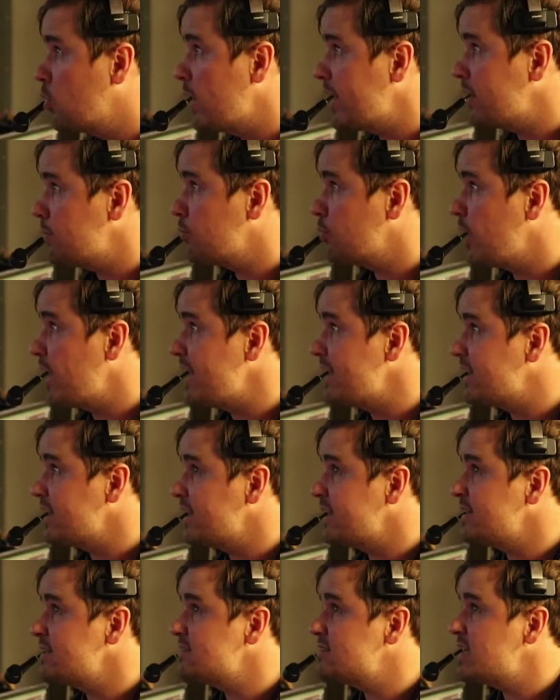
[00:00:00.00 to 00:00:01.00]
when it all comes
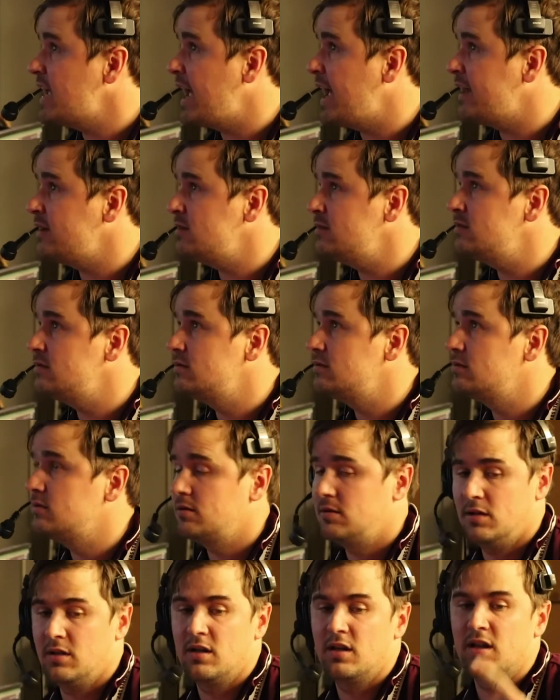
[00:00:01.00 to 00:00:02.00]
together for
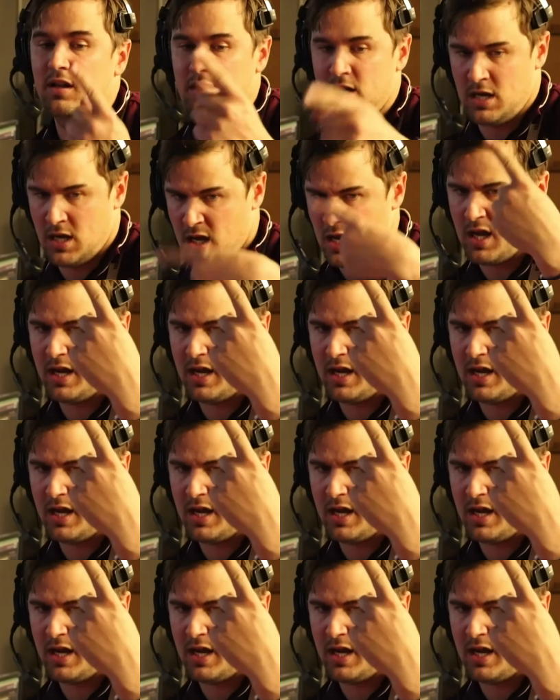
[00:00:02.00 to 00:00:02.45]
20 seconds